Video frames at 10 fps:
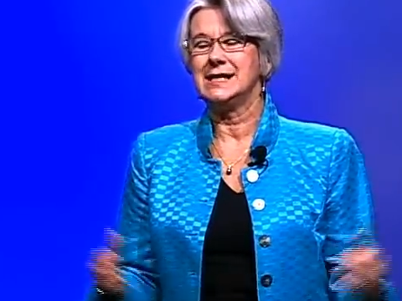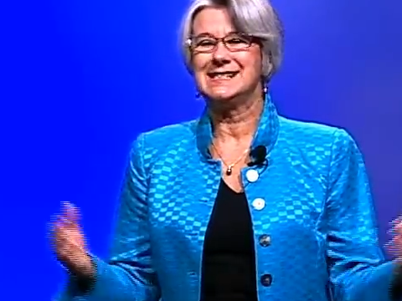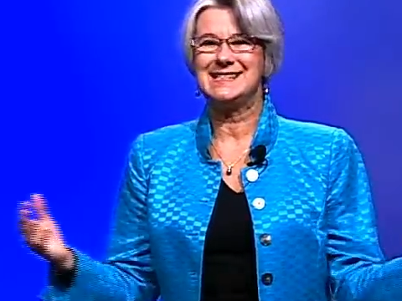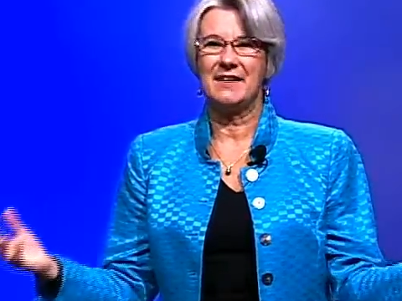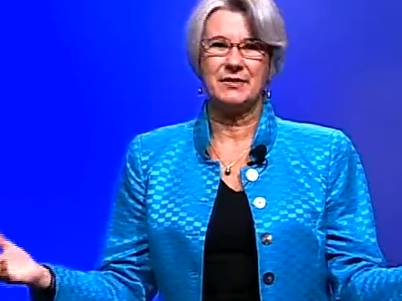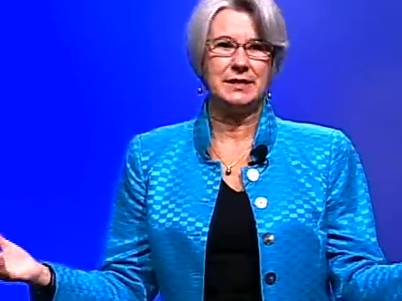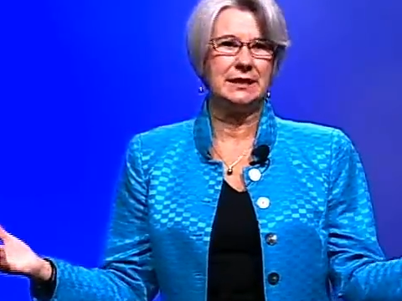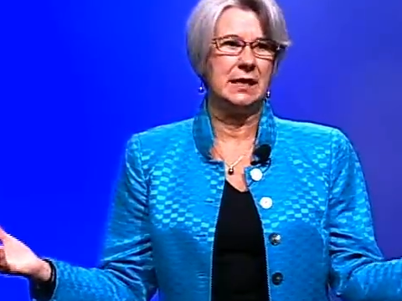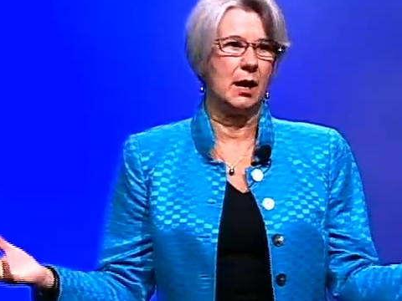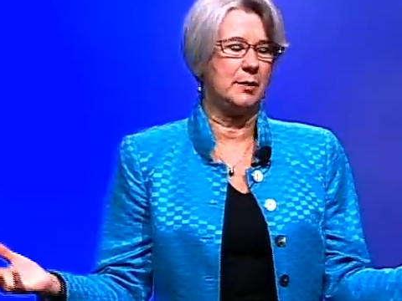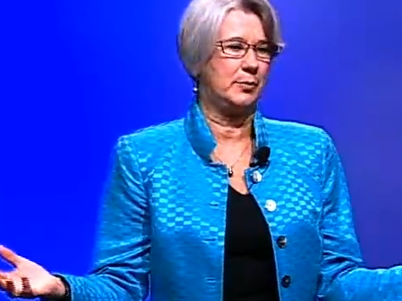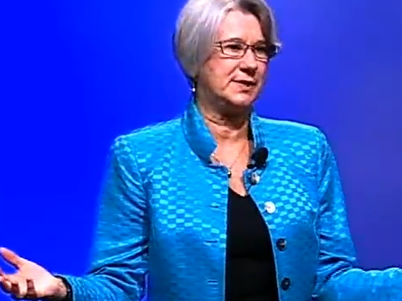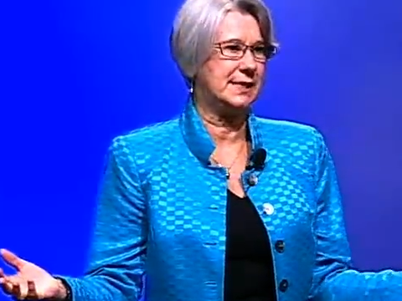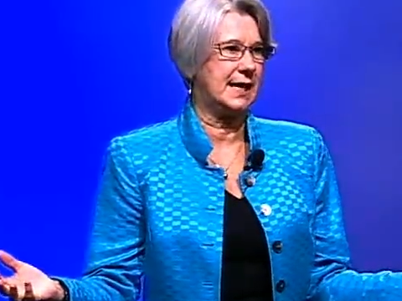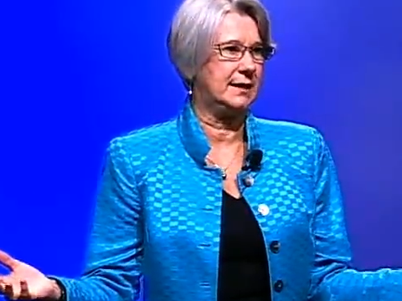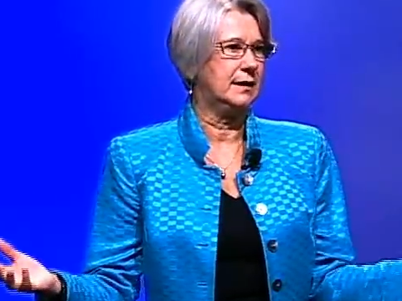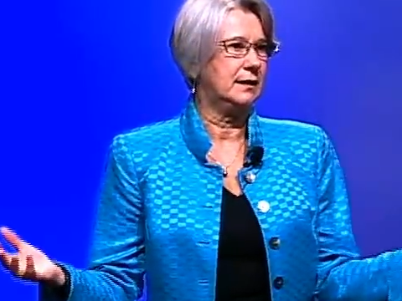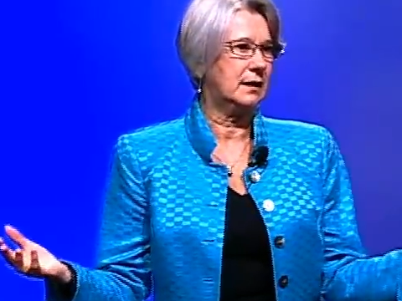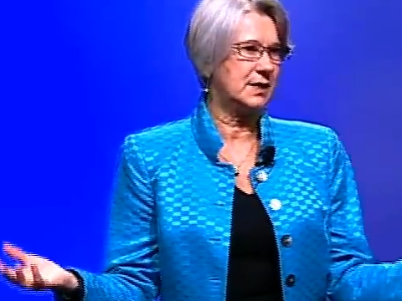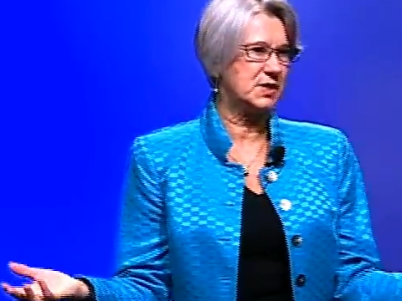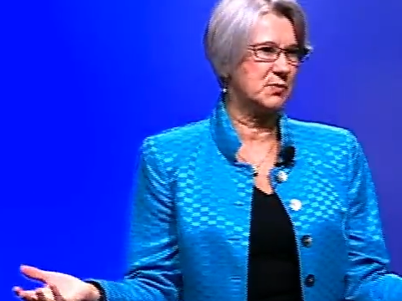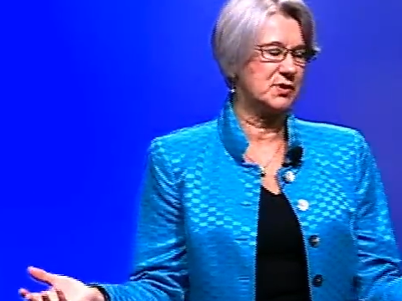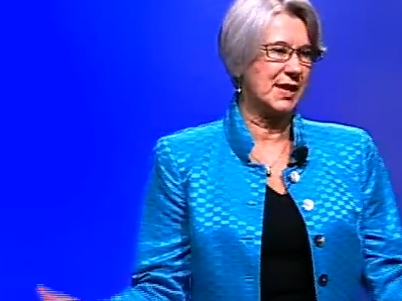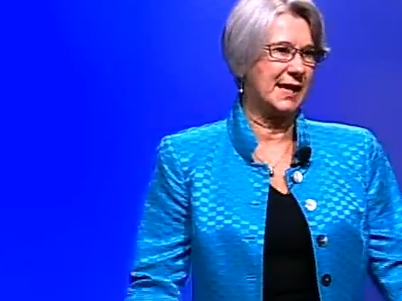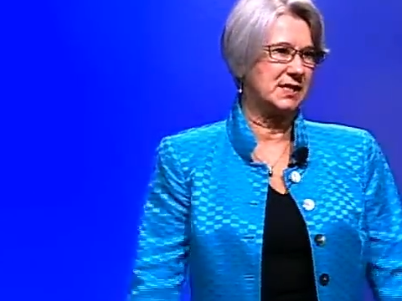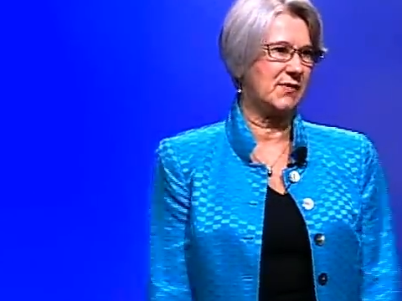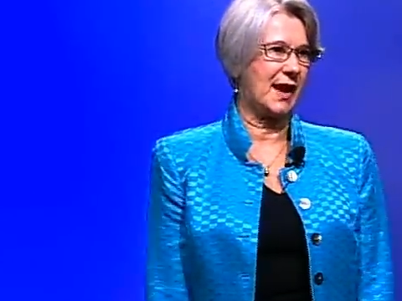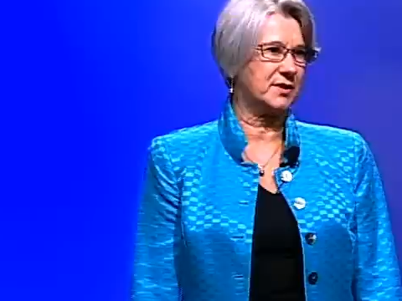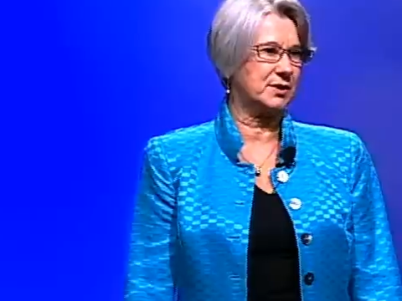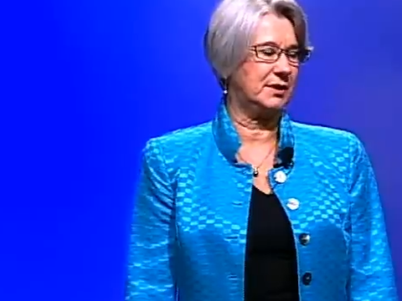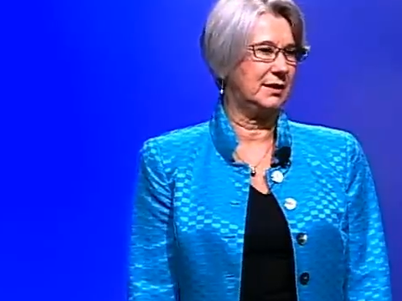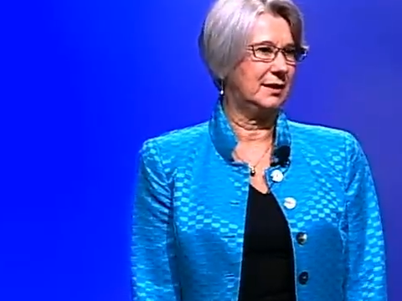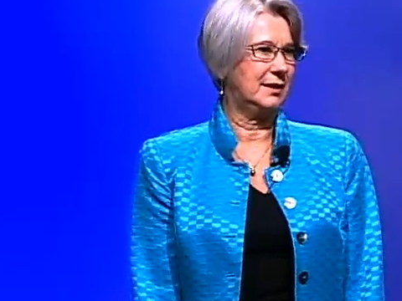79% customer satisfaction.